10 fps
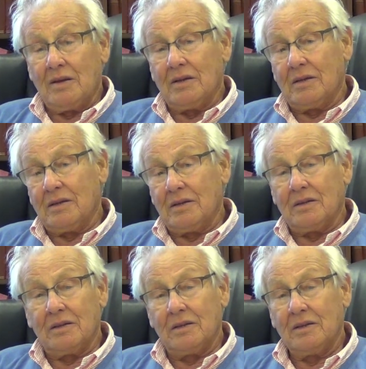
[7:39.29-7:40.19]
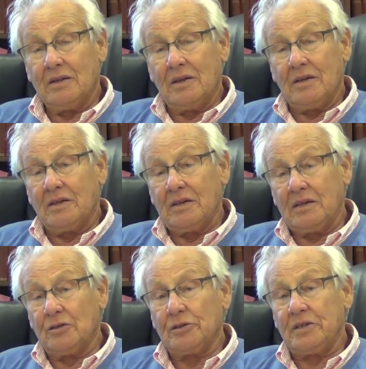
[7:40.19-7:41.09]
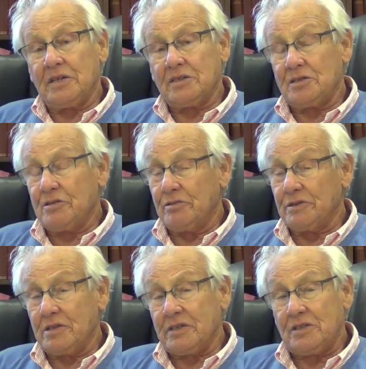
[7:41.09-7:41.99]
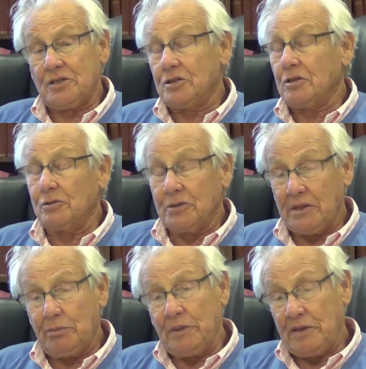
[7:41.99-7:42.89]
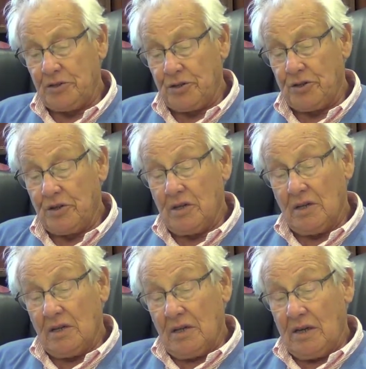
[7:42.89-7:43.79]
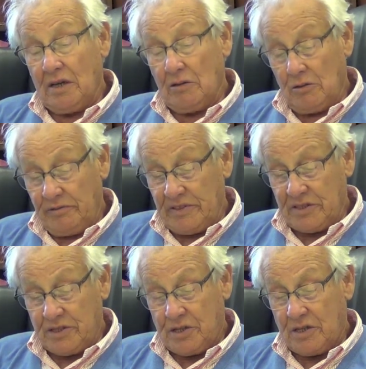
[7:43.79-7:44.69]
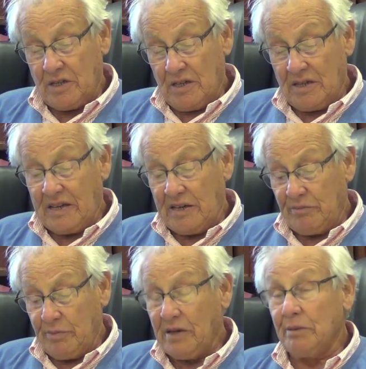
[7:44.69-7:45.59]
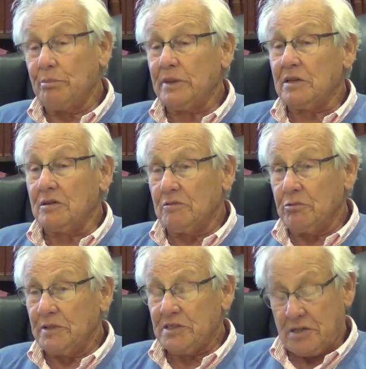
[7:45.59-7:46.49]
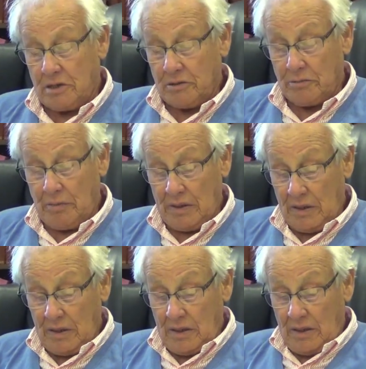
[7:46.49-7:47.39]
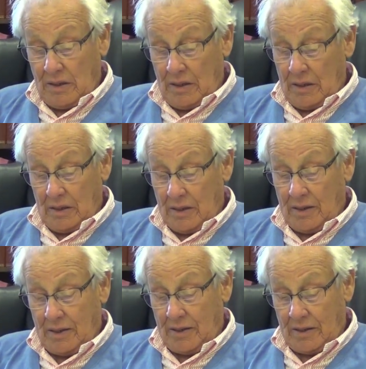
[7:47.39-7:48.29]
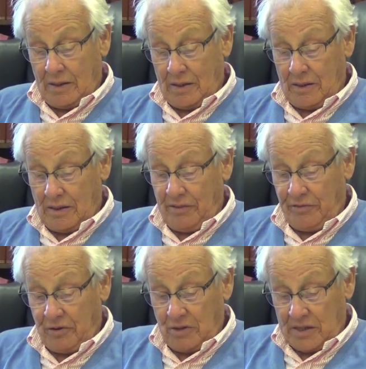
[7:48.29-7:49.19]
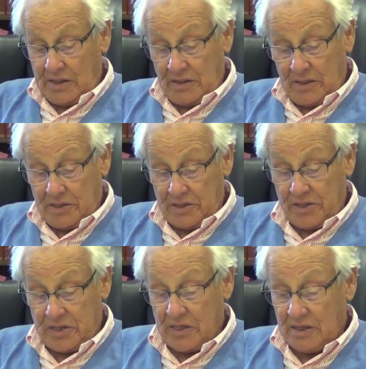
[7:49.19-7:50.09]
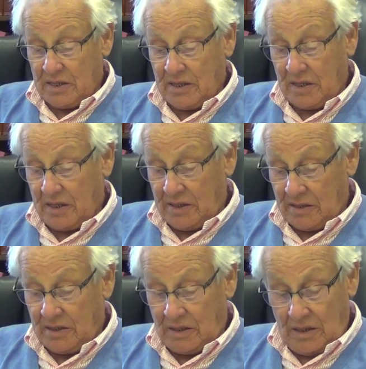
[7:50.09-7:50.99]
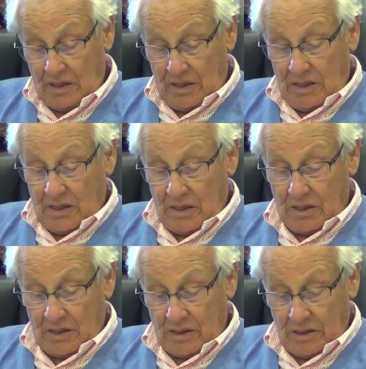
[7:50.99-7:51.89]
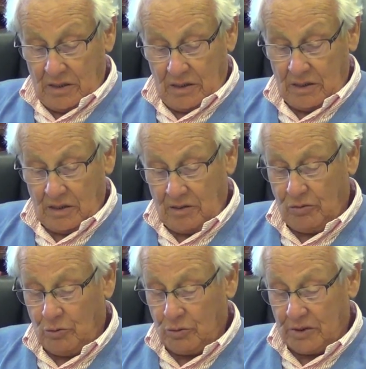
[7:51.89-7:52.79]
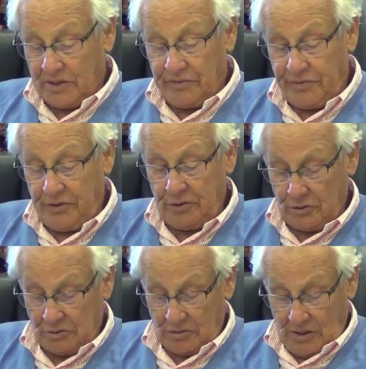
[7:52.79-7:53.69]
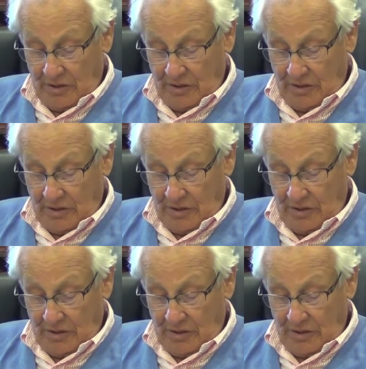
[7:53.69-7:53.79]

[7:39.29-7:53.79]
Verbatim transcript: uh, the audience was at Stony Beach. He always gave me a bit of wisdom. And if you are interested, I can uh, quote a few